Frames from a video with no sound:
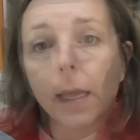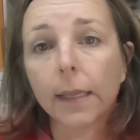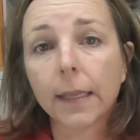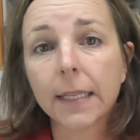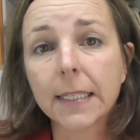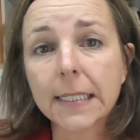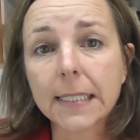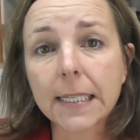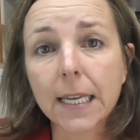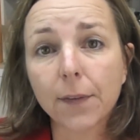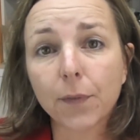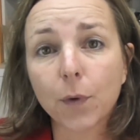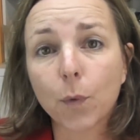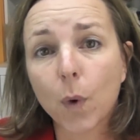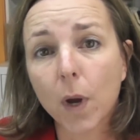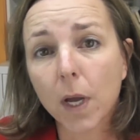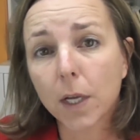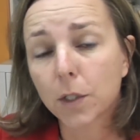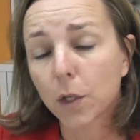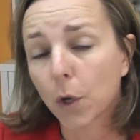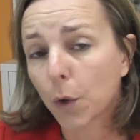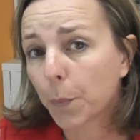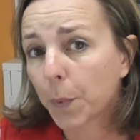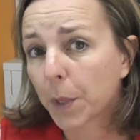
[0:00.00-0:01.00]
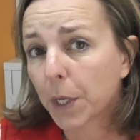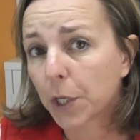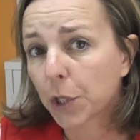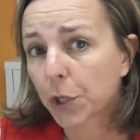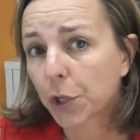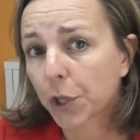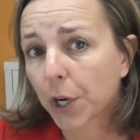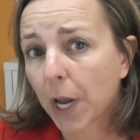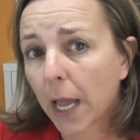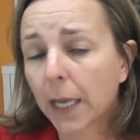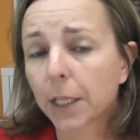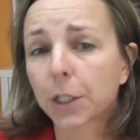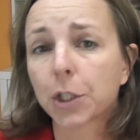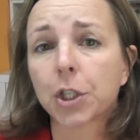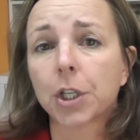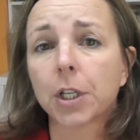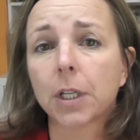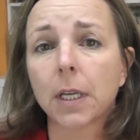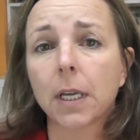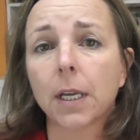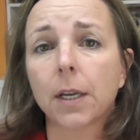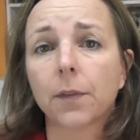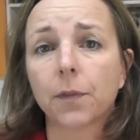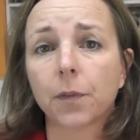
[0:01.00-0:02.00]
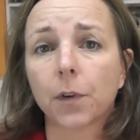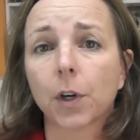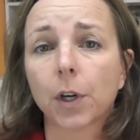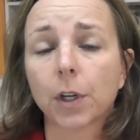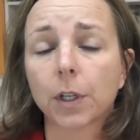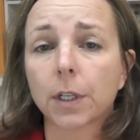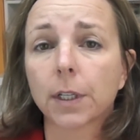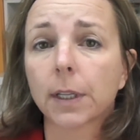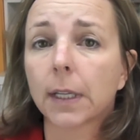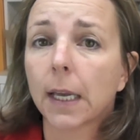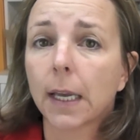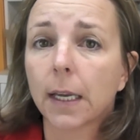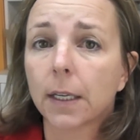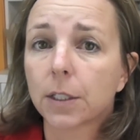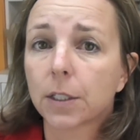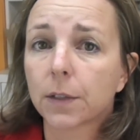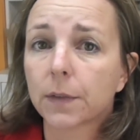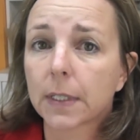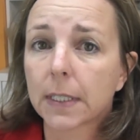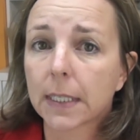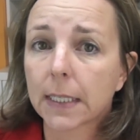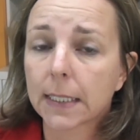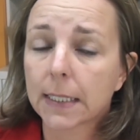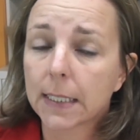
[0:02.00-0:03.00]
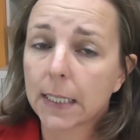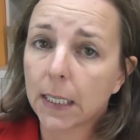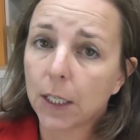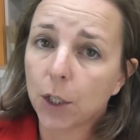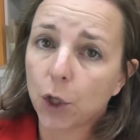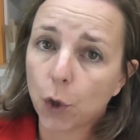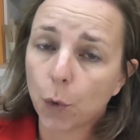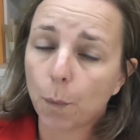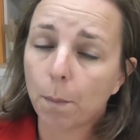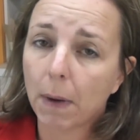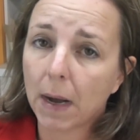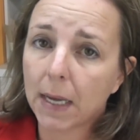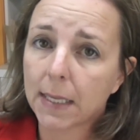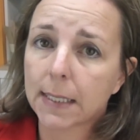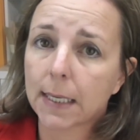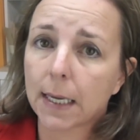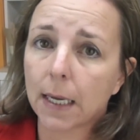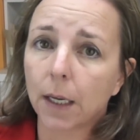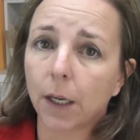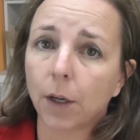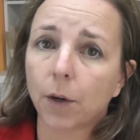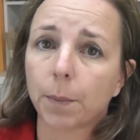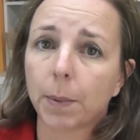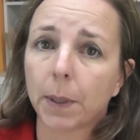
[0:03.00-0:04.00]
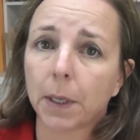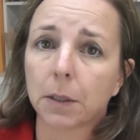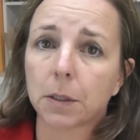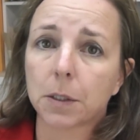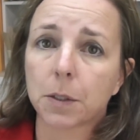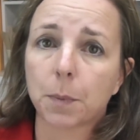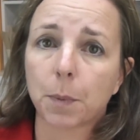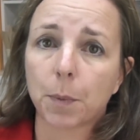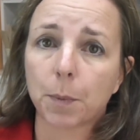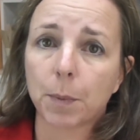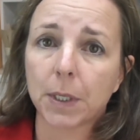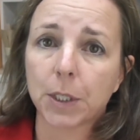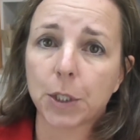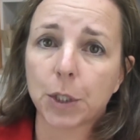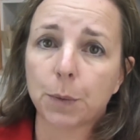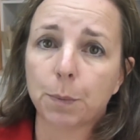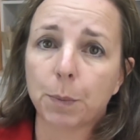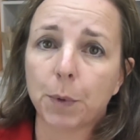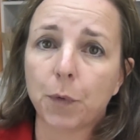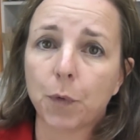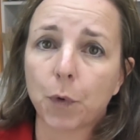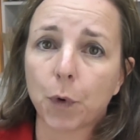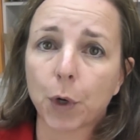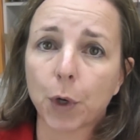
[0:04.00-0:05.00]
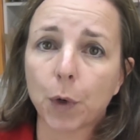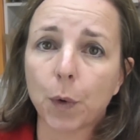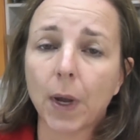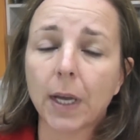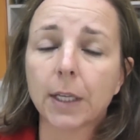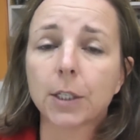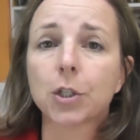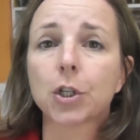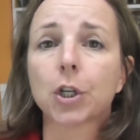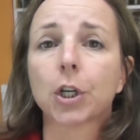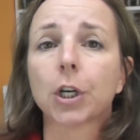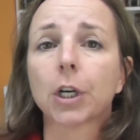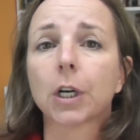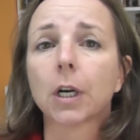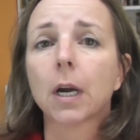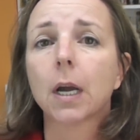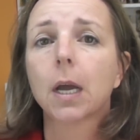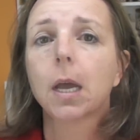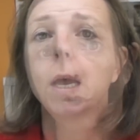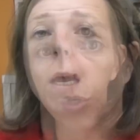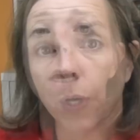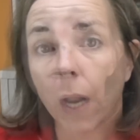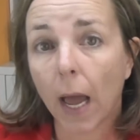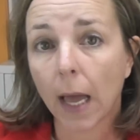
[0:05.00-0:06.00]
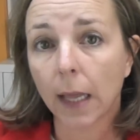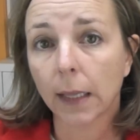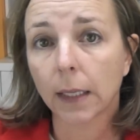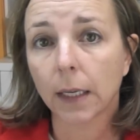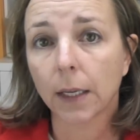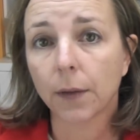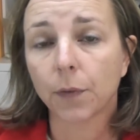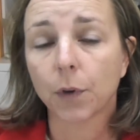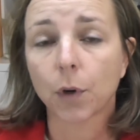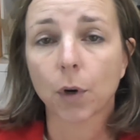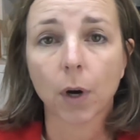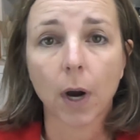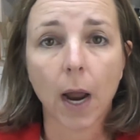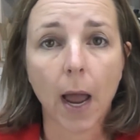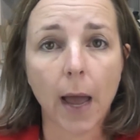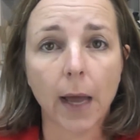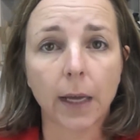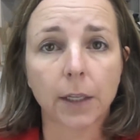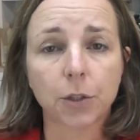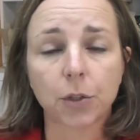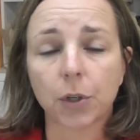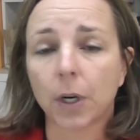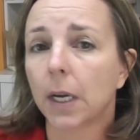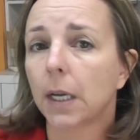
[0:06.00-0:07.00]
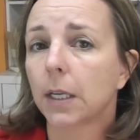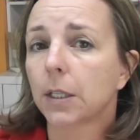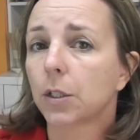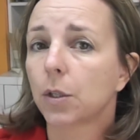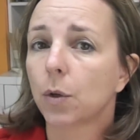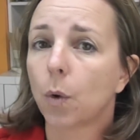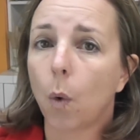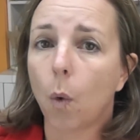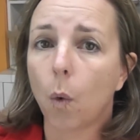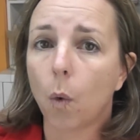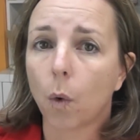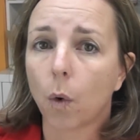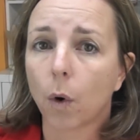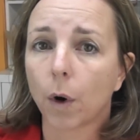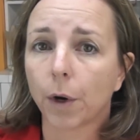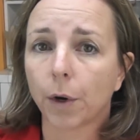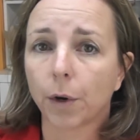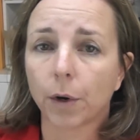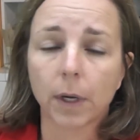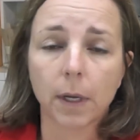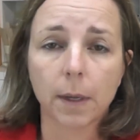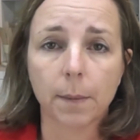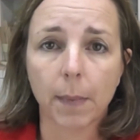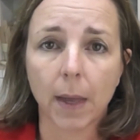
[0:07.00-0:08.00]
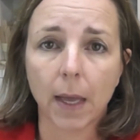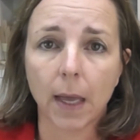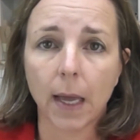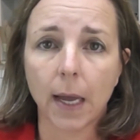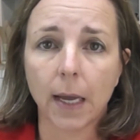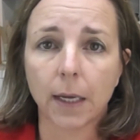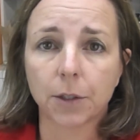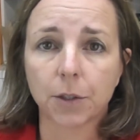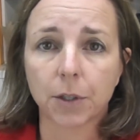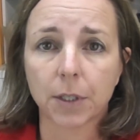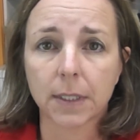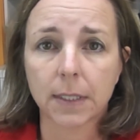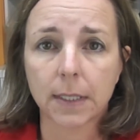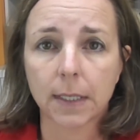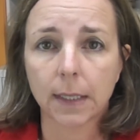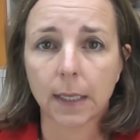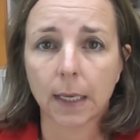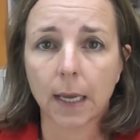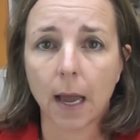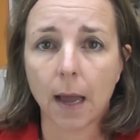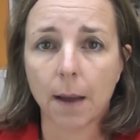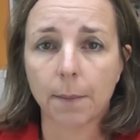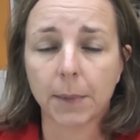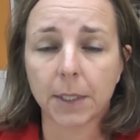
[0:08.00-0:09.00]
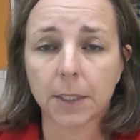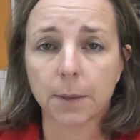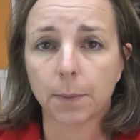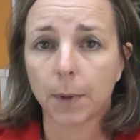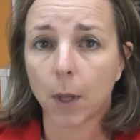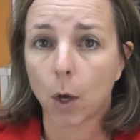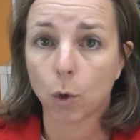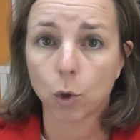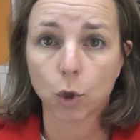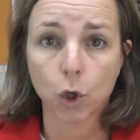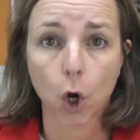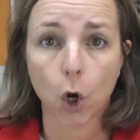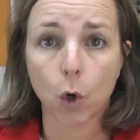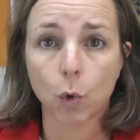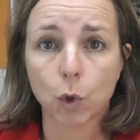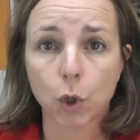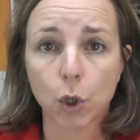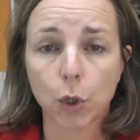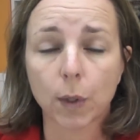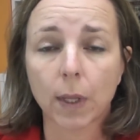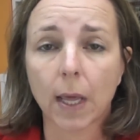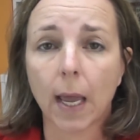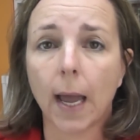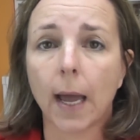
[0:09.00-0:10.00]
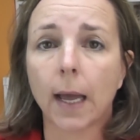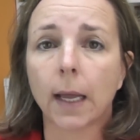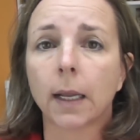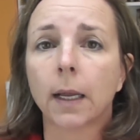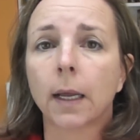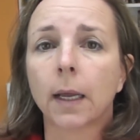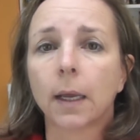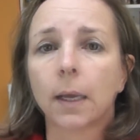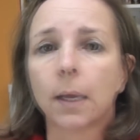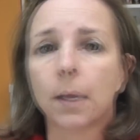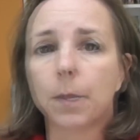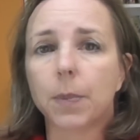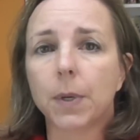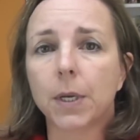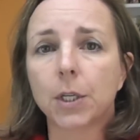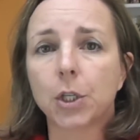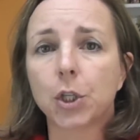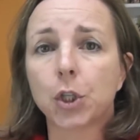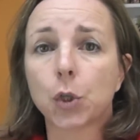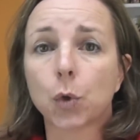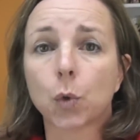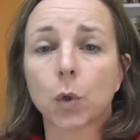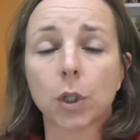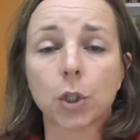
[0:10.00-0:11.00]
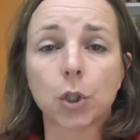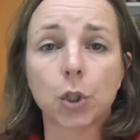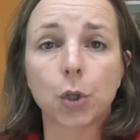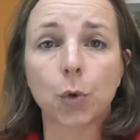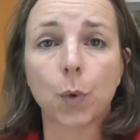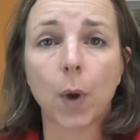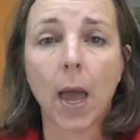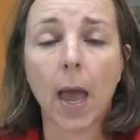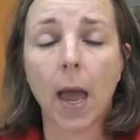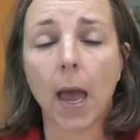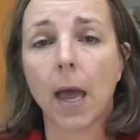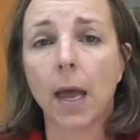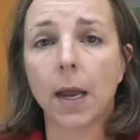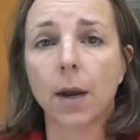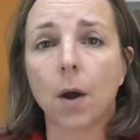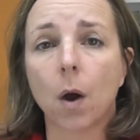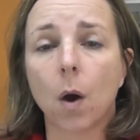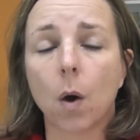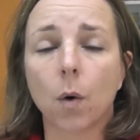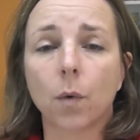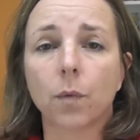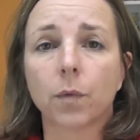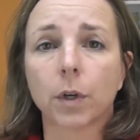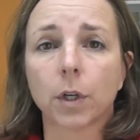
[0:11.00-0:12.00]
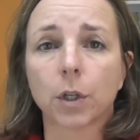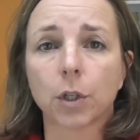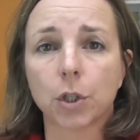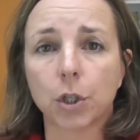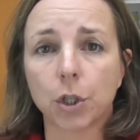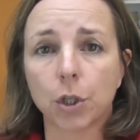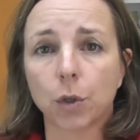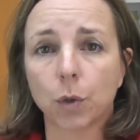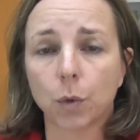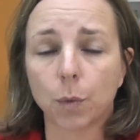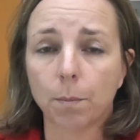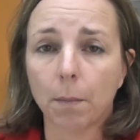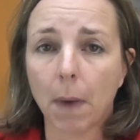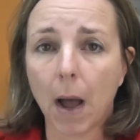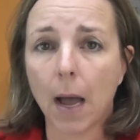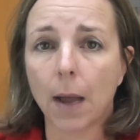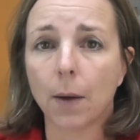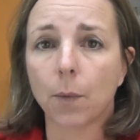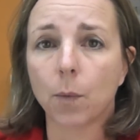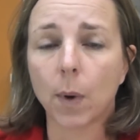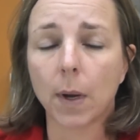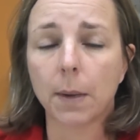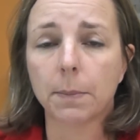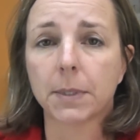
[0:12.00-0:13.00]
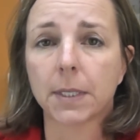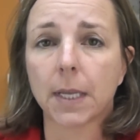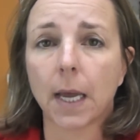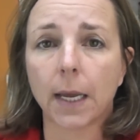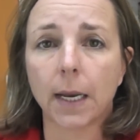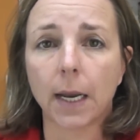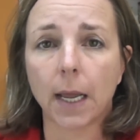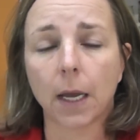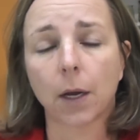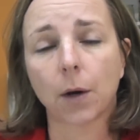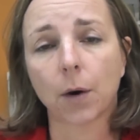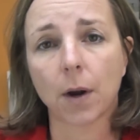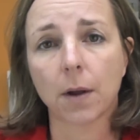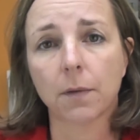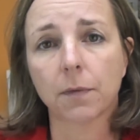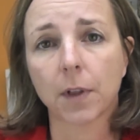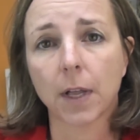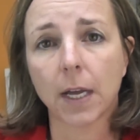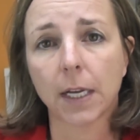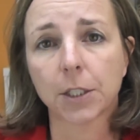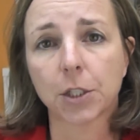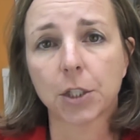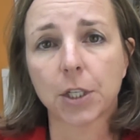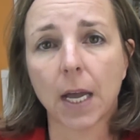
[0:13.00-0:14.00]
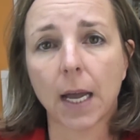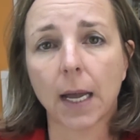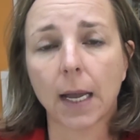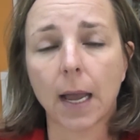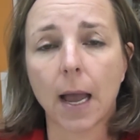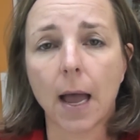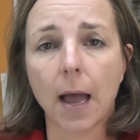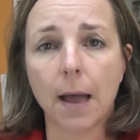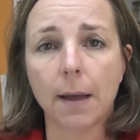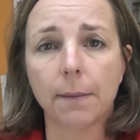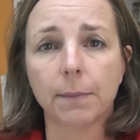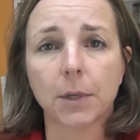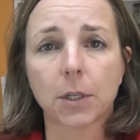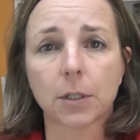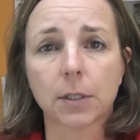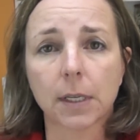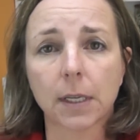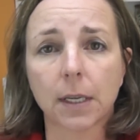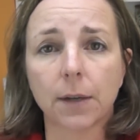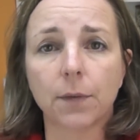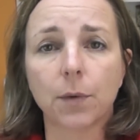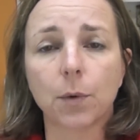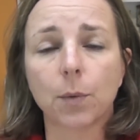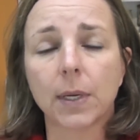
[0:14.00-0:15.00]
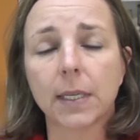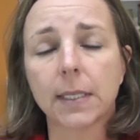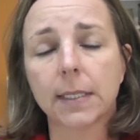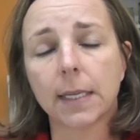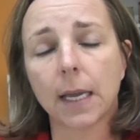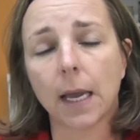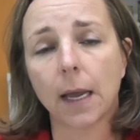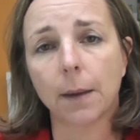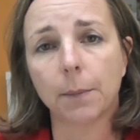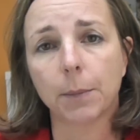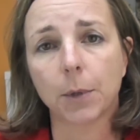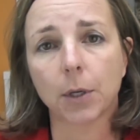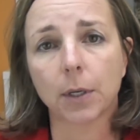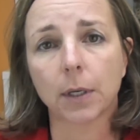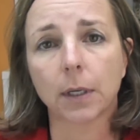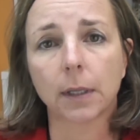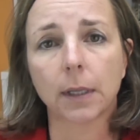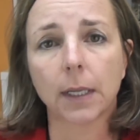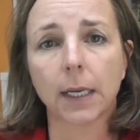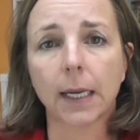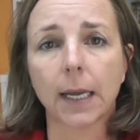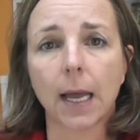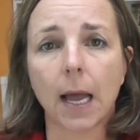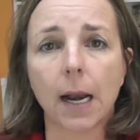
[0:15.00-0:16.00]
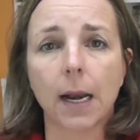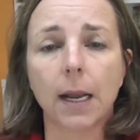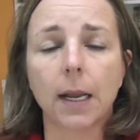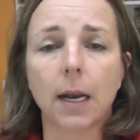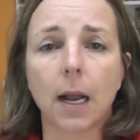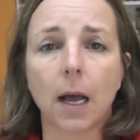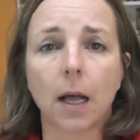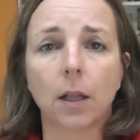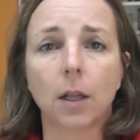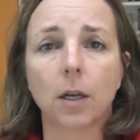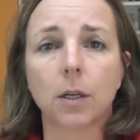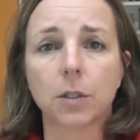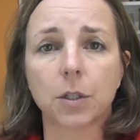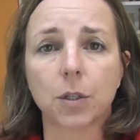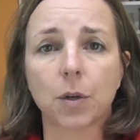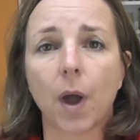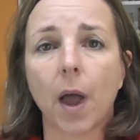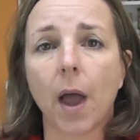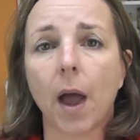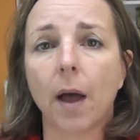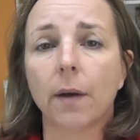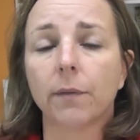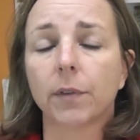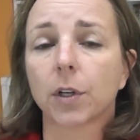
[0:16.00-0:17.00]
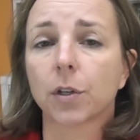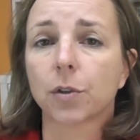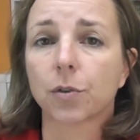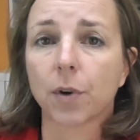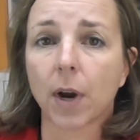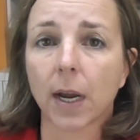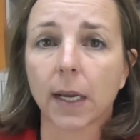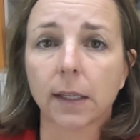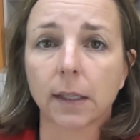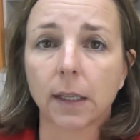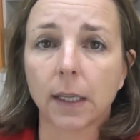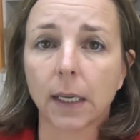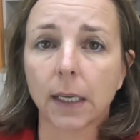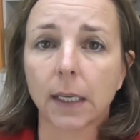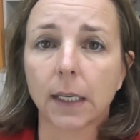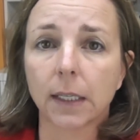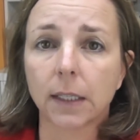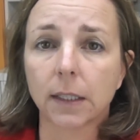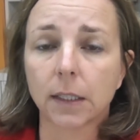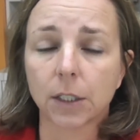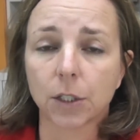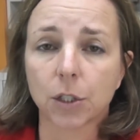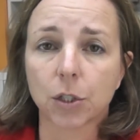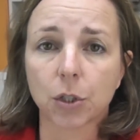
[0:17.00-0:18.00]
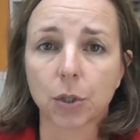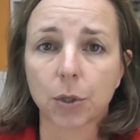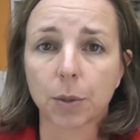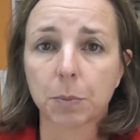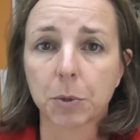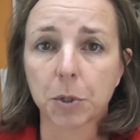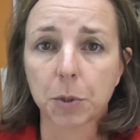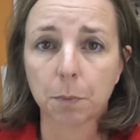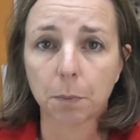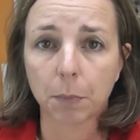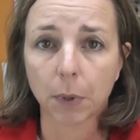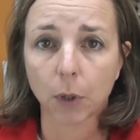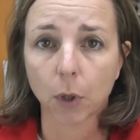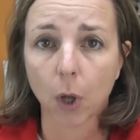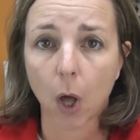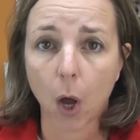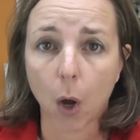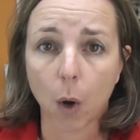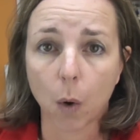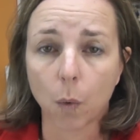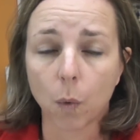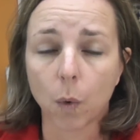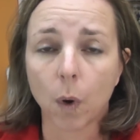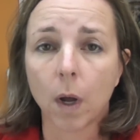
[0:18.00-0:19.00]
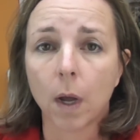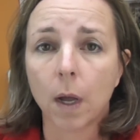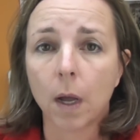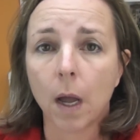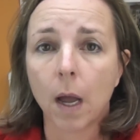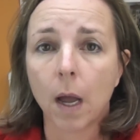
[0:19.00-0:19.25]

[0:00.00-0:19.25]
This giveaway is open internationally. If you're under the age of sixteen, you must get your parents' permission before you enter. Do not leave your address or your email address in the comments below. Don't do that. Be sure to head over to my website at craft klatch dot com. There's a giveaways tab. You can click on it. I'll also have a direct link in the description below.